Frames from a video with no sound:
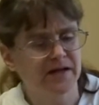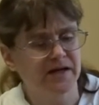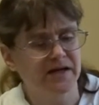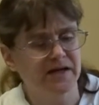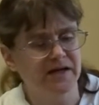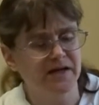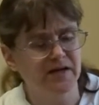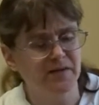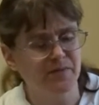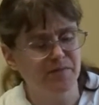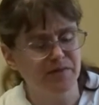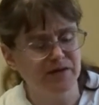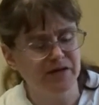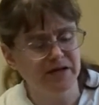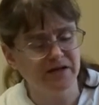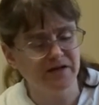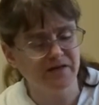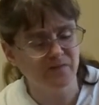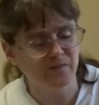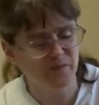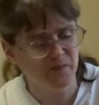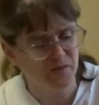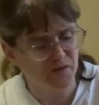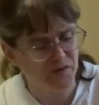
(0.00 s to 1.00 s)
in the big
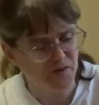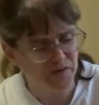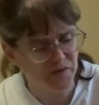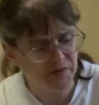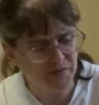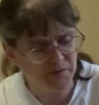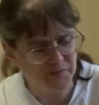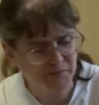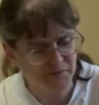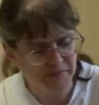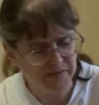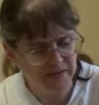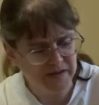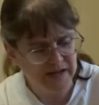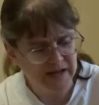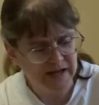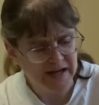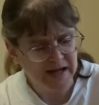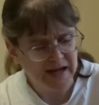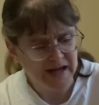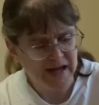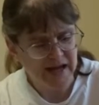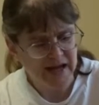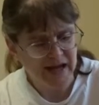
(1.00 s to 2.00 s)
spoon
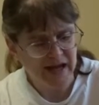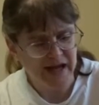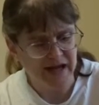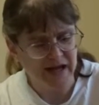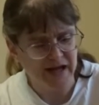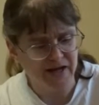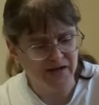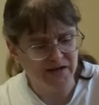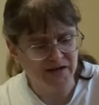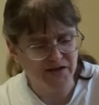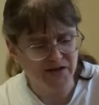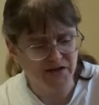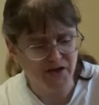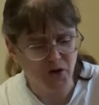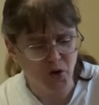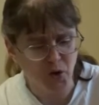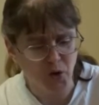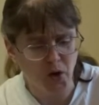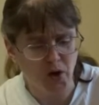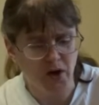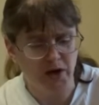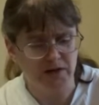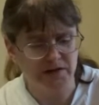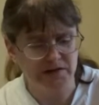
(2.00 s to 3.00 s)
held in the
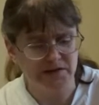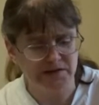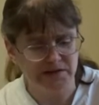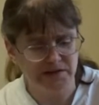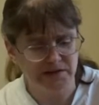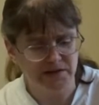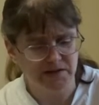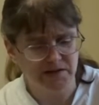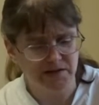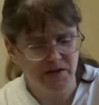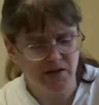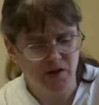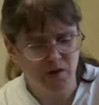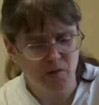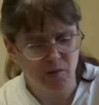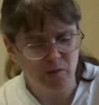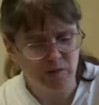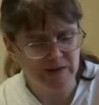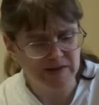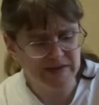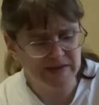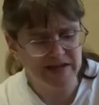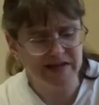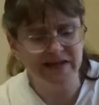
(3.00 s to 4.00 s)
coals.
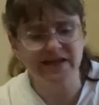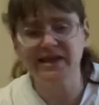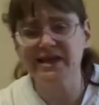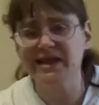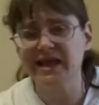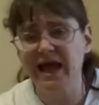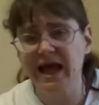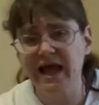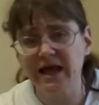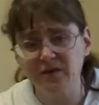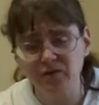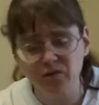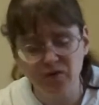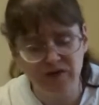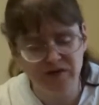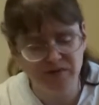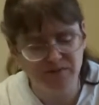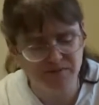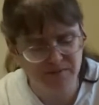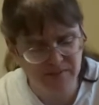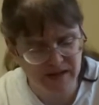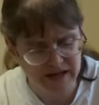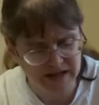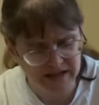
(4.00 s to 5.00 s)
When the lead was
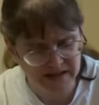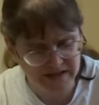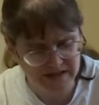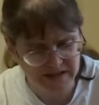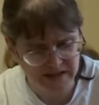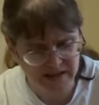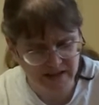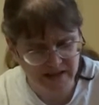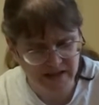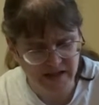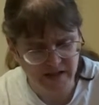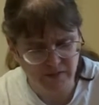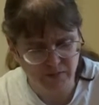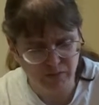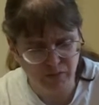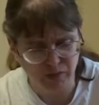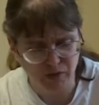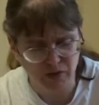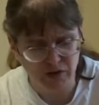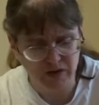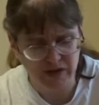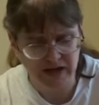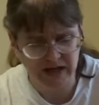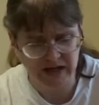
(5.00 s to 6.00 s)
melted, he
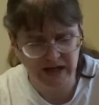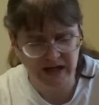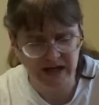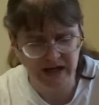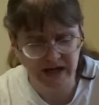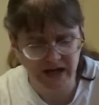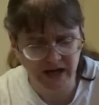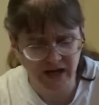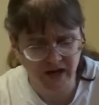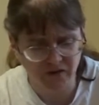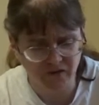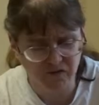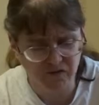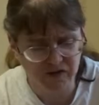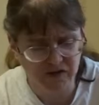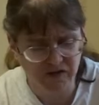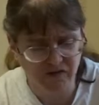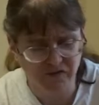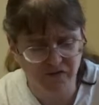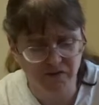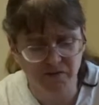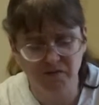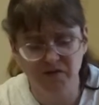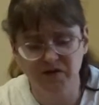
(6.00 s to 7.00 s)
poured it
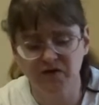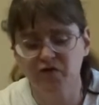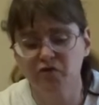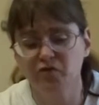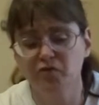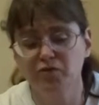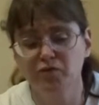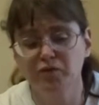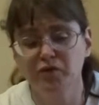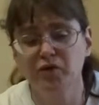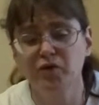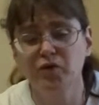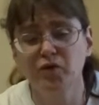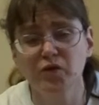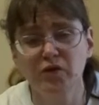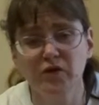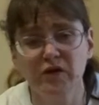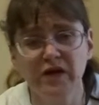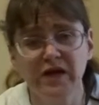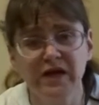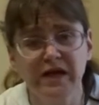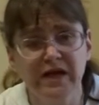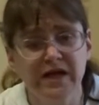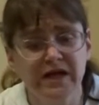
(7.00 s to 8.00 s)
carefully from the
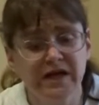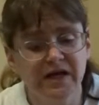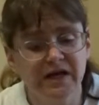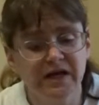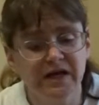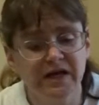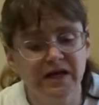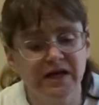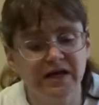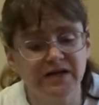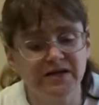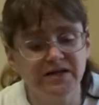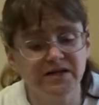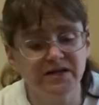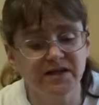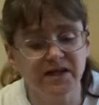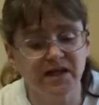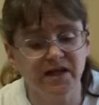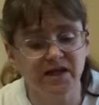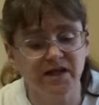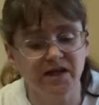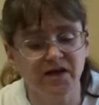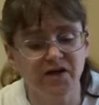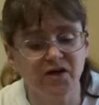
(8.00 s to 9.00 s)
spoon into
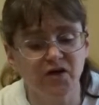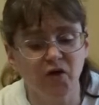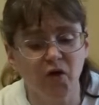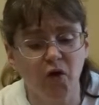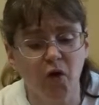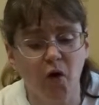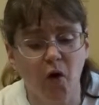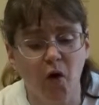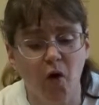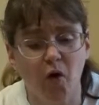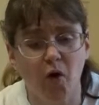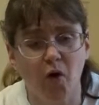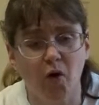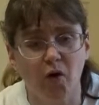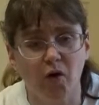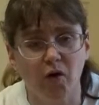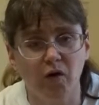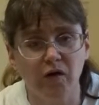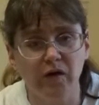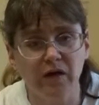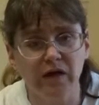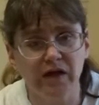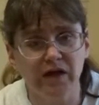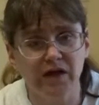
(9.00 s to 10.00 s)
the little
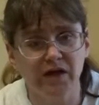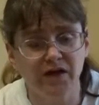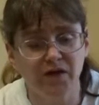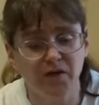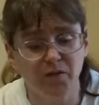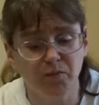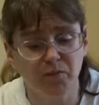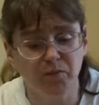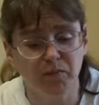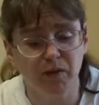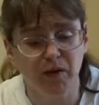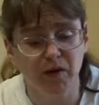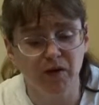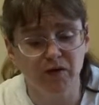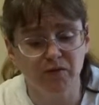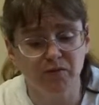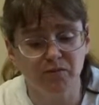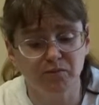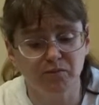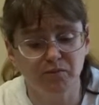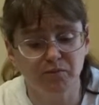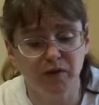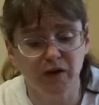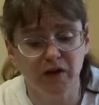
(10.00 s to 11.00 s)
hole in the
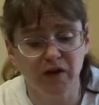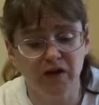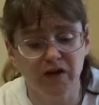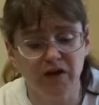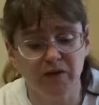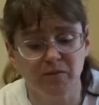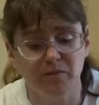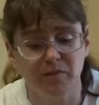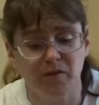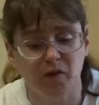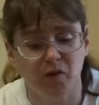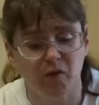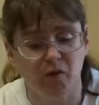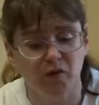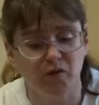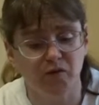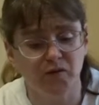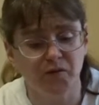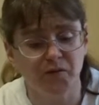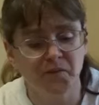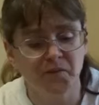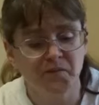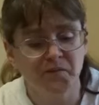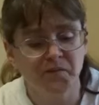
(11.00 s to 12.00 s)
bullet mold.